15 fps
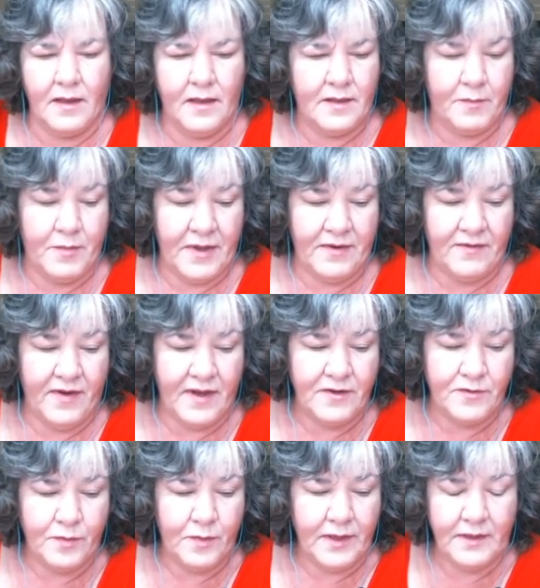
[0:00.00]
The pin
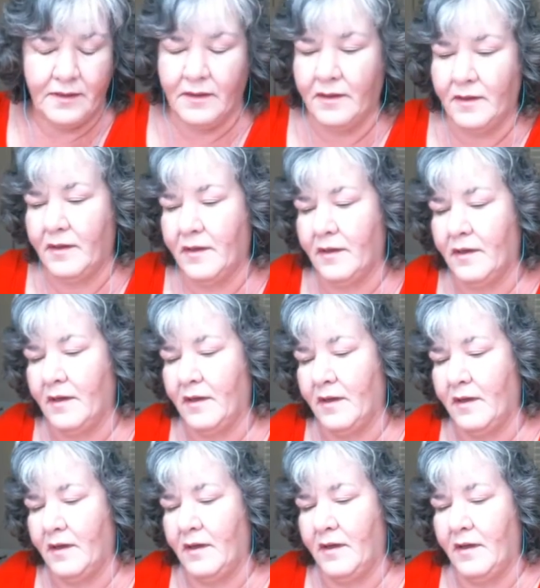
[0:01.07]
vise one,
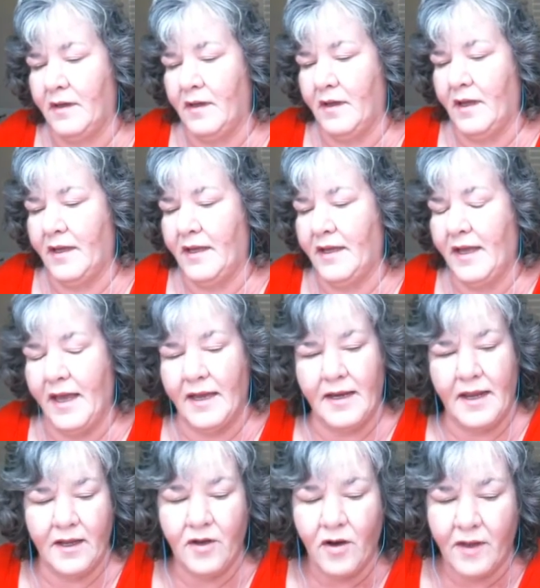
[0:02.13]
again,
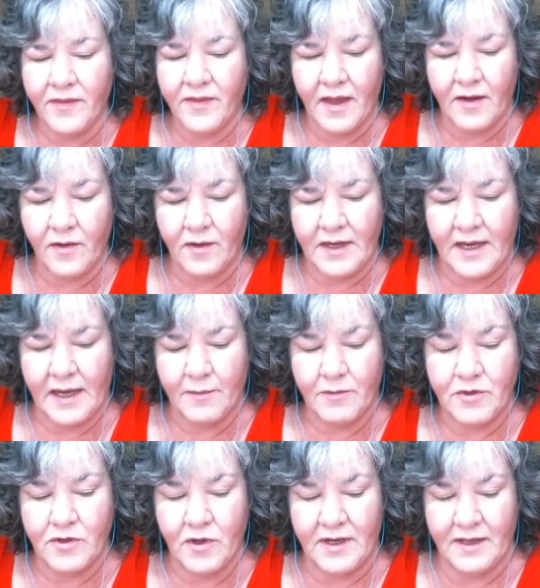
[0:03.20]
I got that on
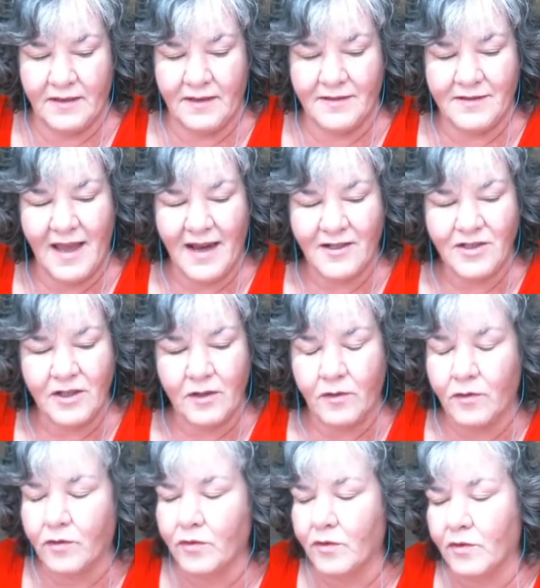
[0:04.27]
Amazon, and there's actually
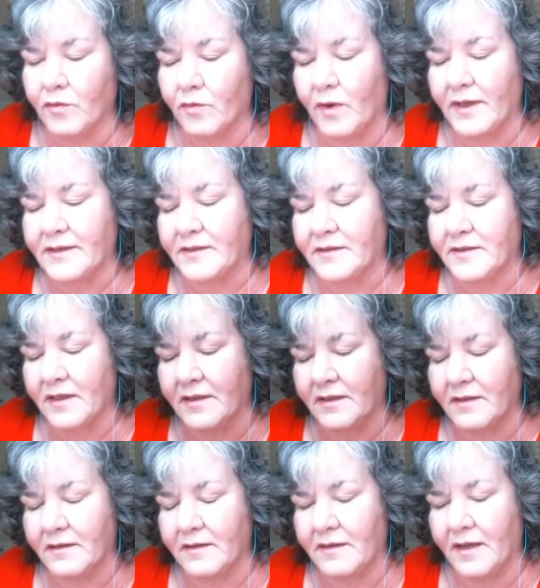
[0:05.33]
cooler ones
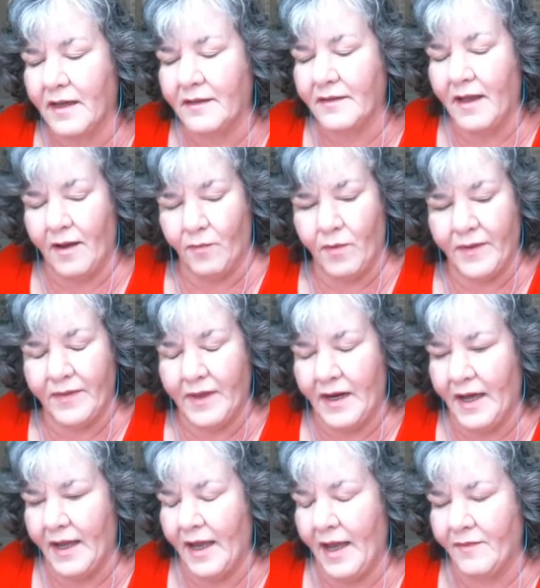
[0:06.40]
than that one that
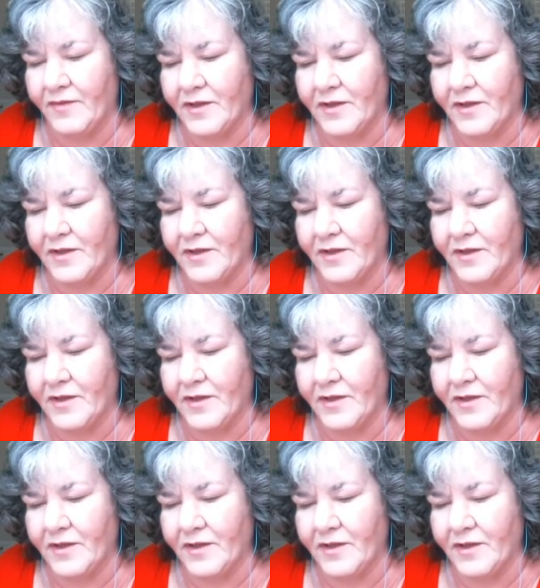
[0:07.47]
I have.